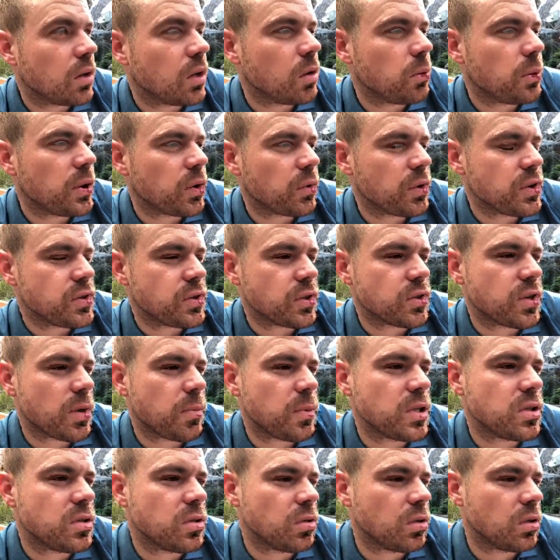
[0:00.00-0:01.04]
of research I've been
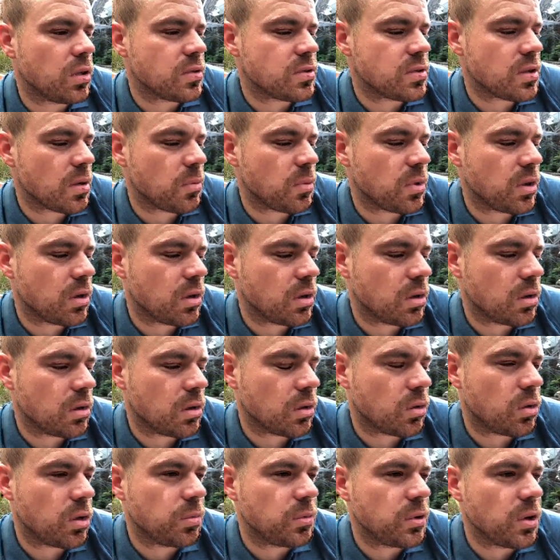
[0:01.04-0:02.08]
doing in some of the
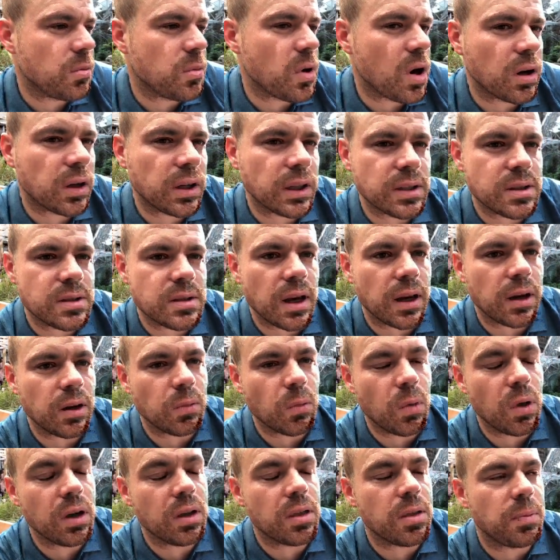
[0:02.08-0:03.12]
crypto markets. Like
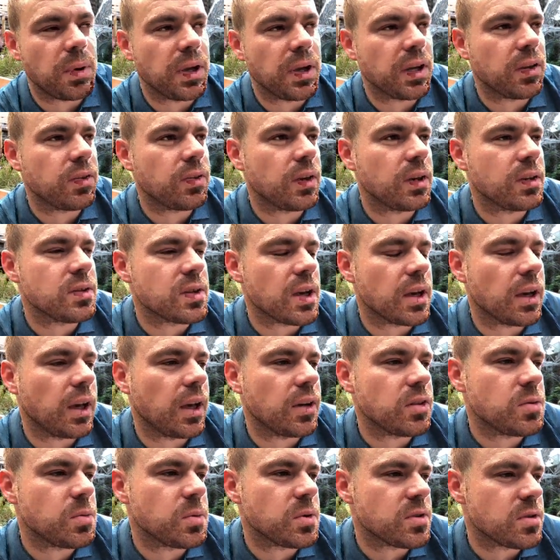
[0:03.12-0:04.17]
one of the big things, I
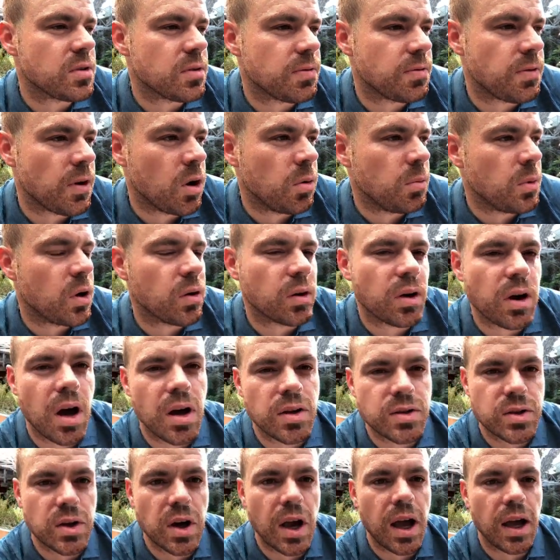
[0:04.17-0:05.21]
guess, was the Fomo
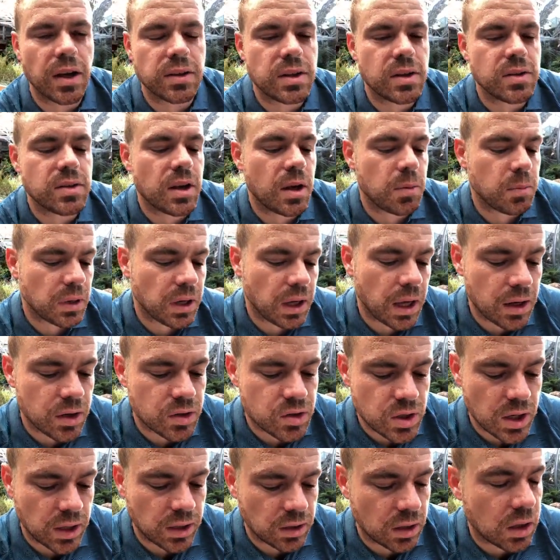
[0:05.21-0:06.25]
contract. I was kind of
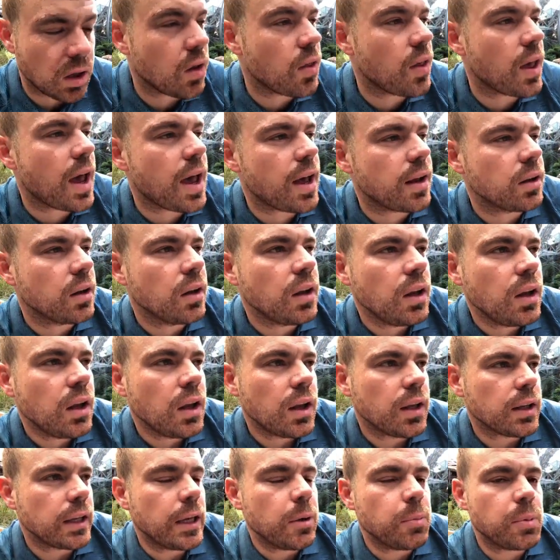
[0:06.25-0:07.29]
checking into that,
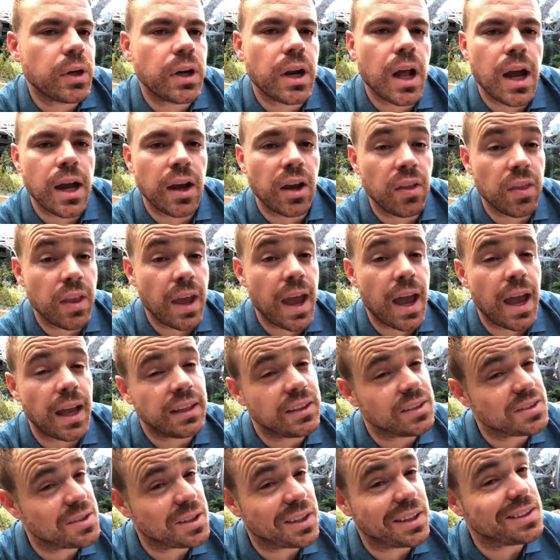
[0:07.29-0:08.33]
keeping an eye on that, and it's
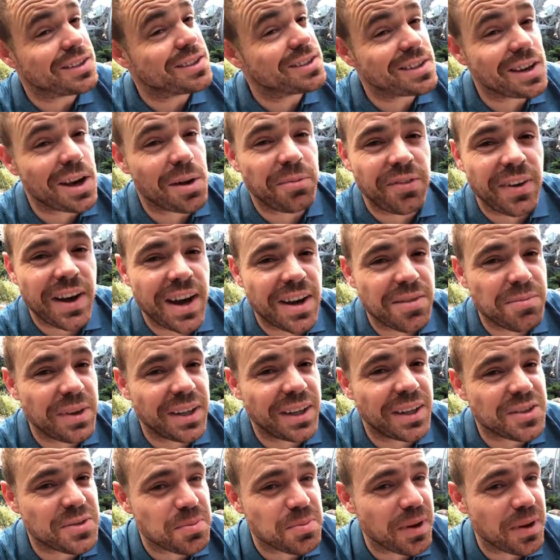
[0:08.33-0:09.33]
getting sub 5 minutes.